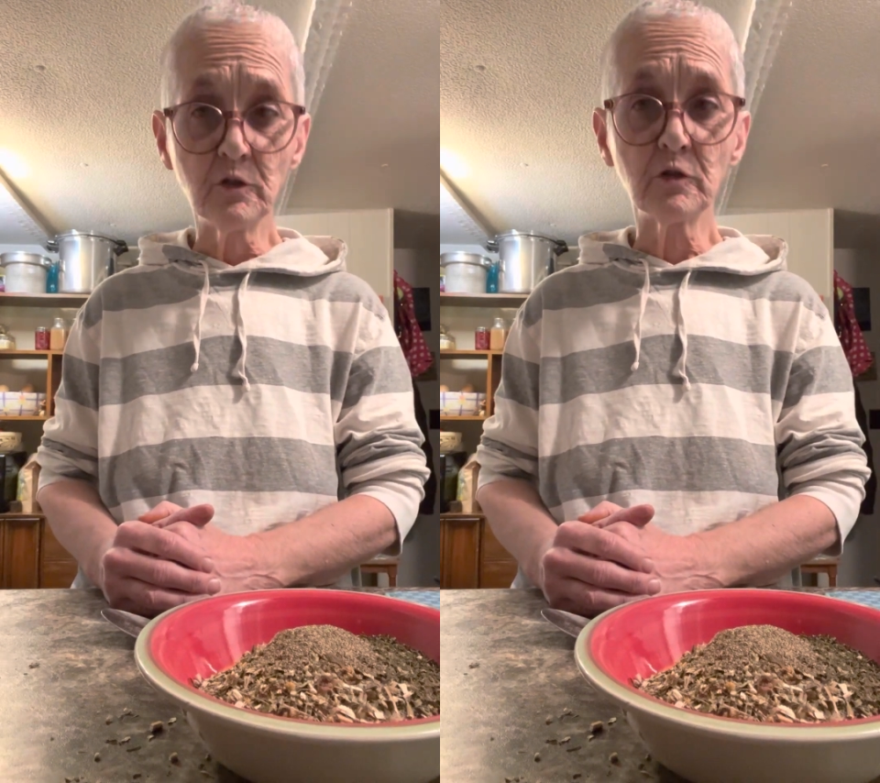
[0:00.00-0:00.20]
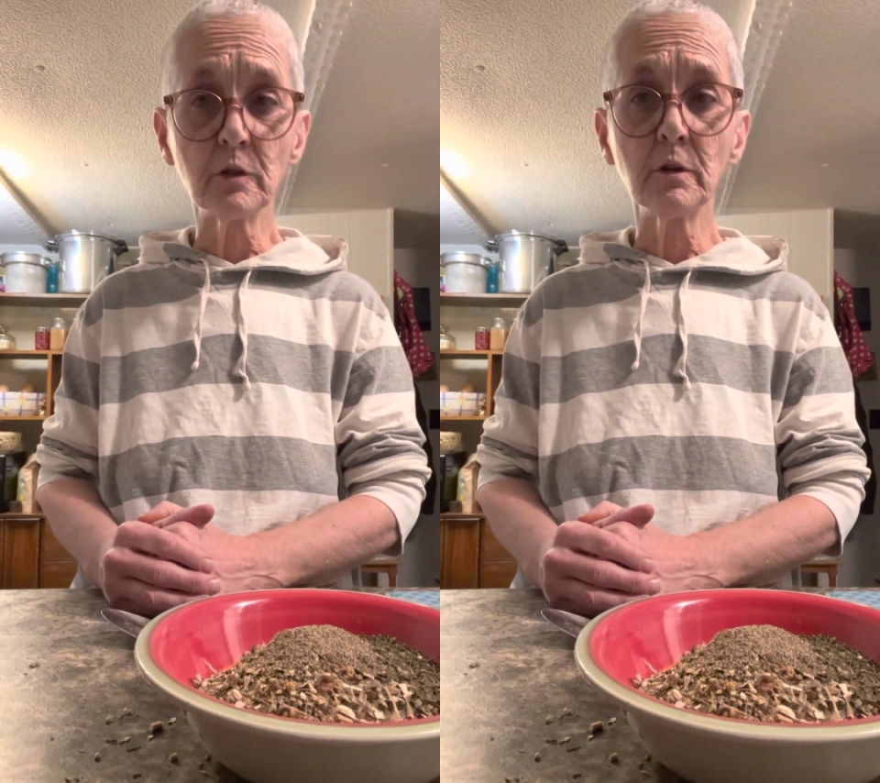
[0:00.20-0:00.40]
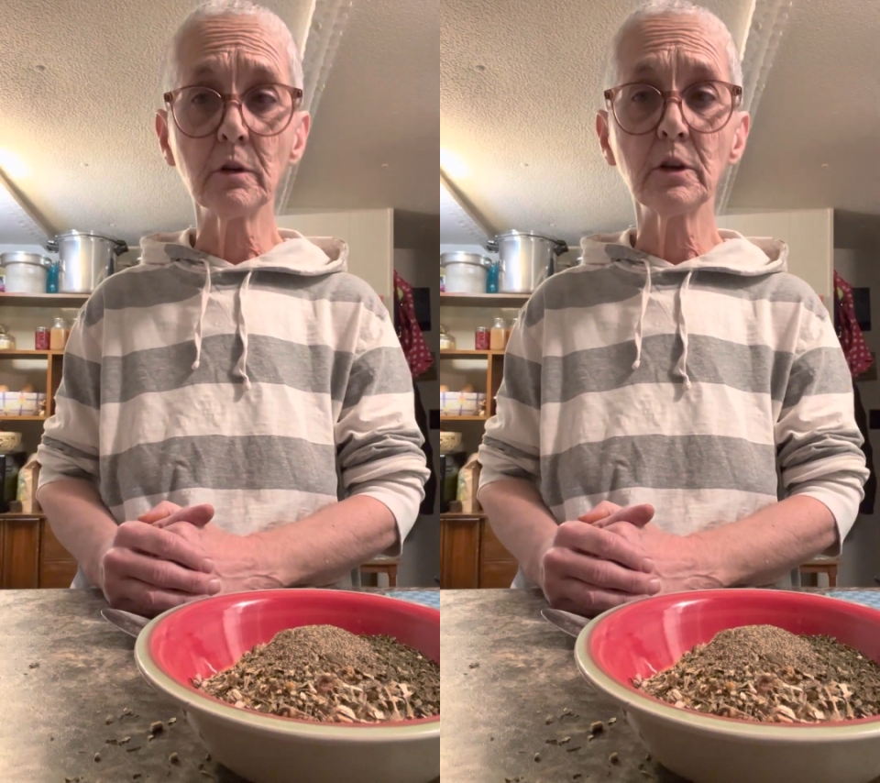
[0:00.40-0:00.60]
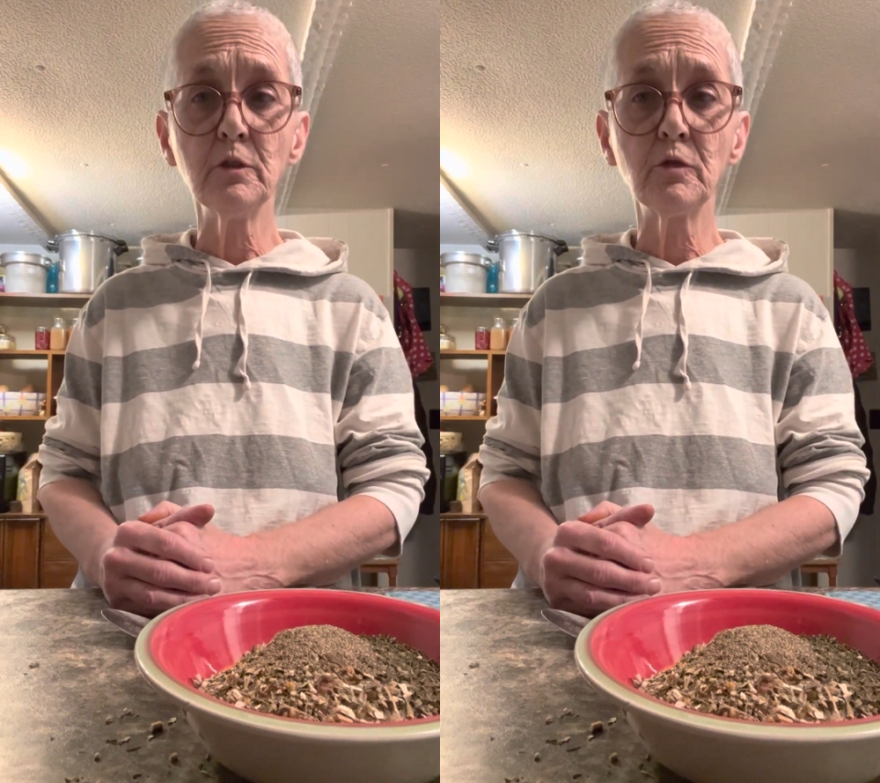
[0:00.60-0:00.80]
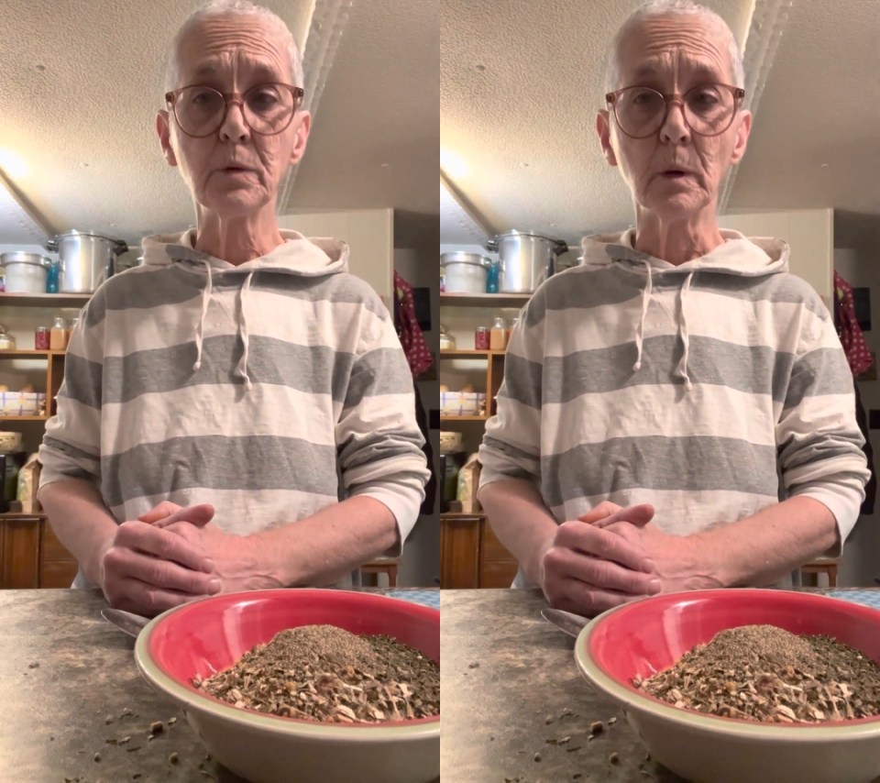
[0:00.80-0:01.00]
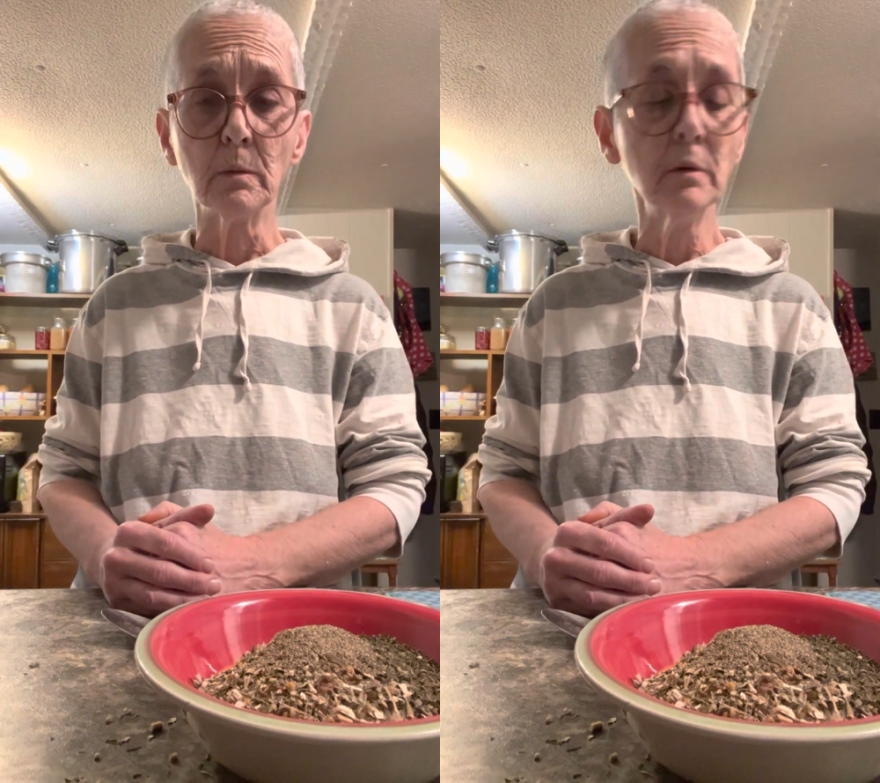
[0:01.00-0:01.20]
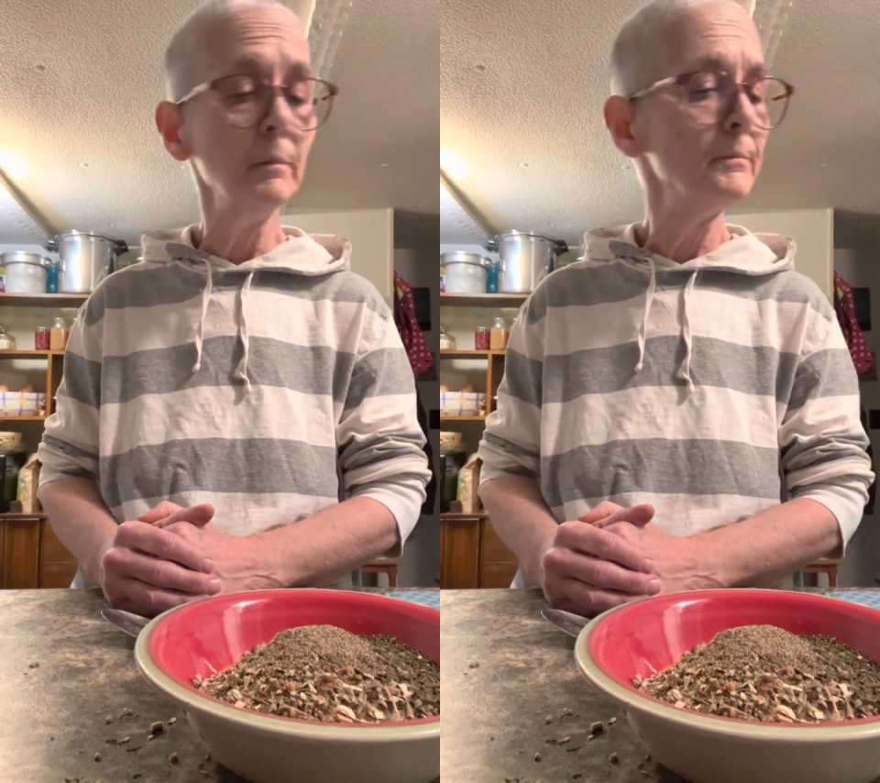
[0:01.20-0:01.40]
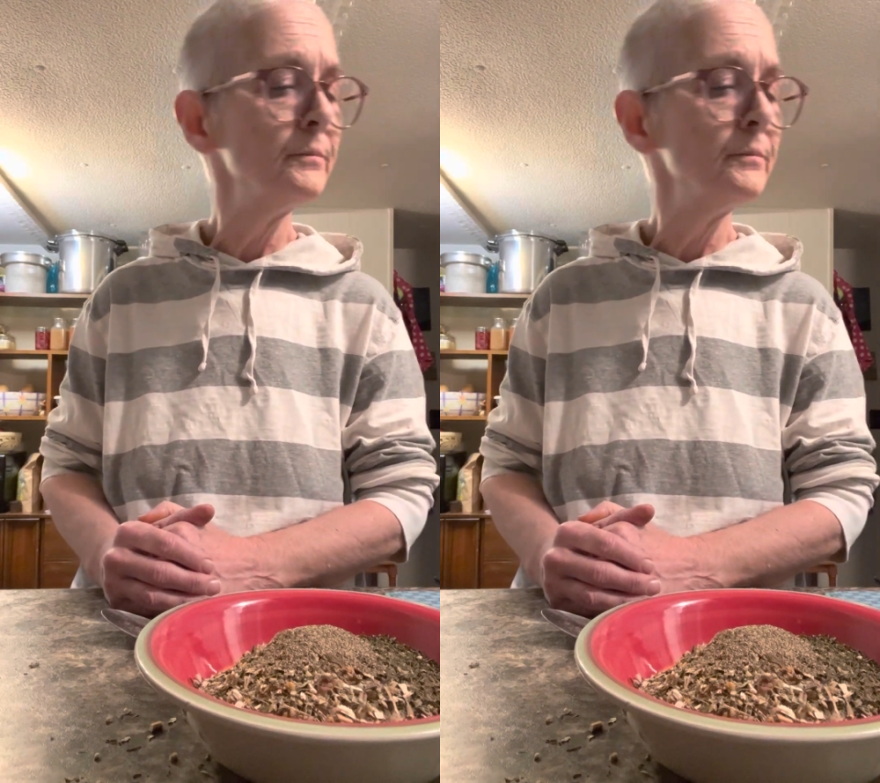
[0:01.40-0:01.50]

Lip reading: sugar control.